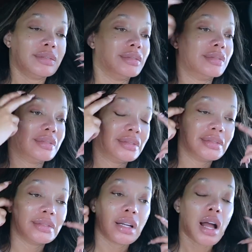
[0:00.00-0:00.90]

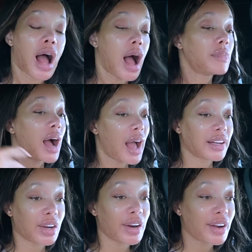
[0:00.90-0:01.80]
Pardon? I'm
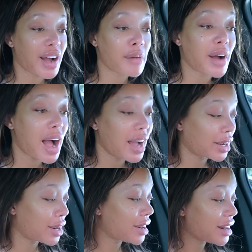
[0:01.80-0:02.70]
hot, girl. I'm a hot
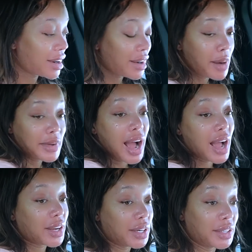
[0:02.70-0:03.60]
girl. I'm a
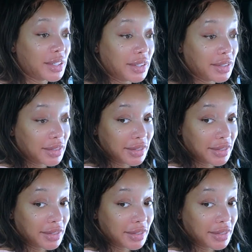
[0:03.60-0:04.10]
hot girl.